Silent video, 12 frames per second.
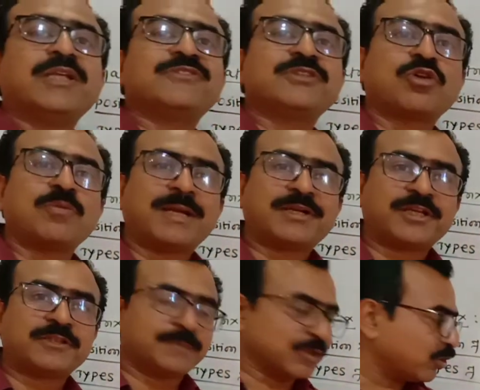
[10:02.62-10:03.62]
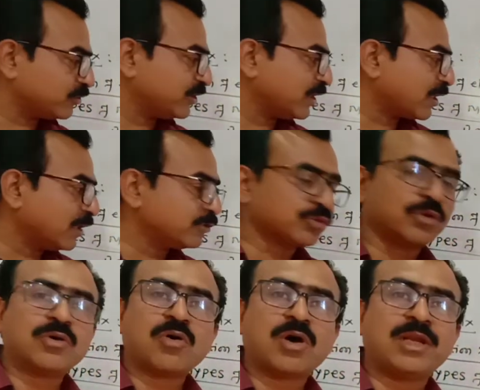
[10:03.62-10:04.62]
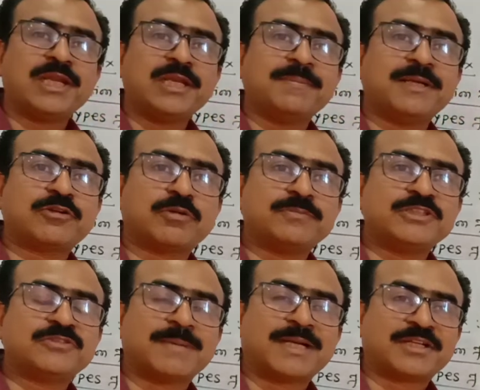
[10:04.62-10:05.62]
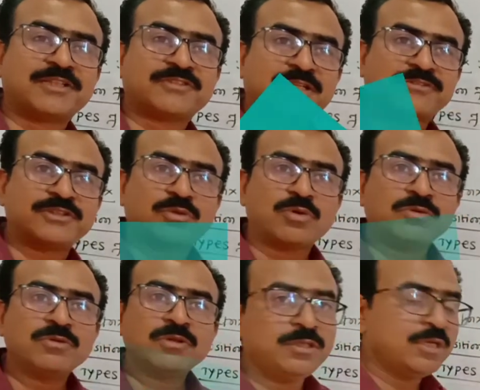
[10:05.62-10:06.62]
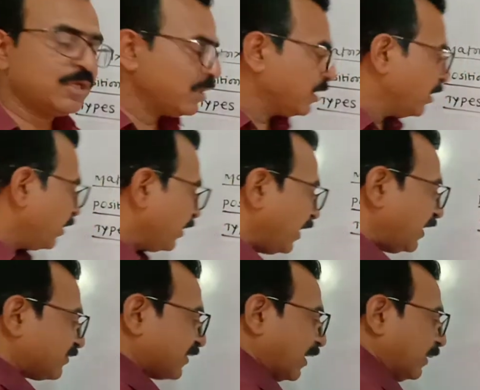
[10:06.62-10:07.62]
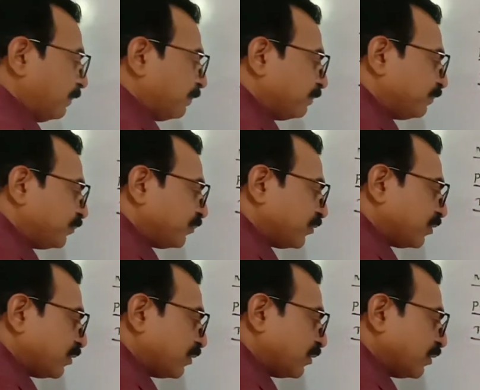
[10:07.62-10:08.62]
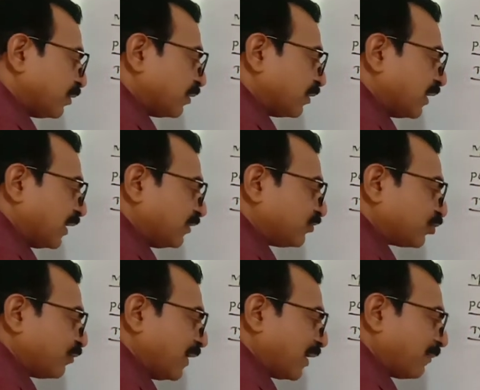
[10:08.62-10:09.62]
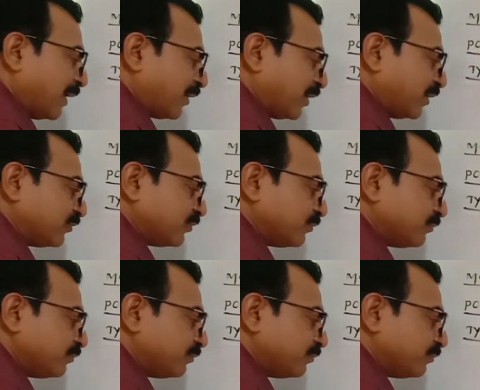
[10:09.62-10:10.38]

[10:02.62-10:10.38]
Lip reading: as zero matrix because here also all elements of this matrix are zero. Next type, that is square matrix.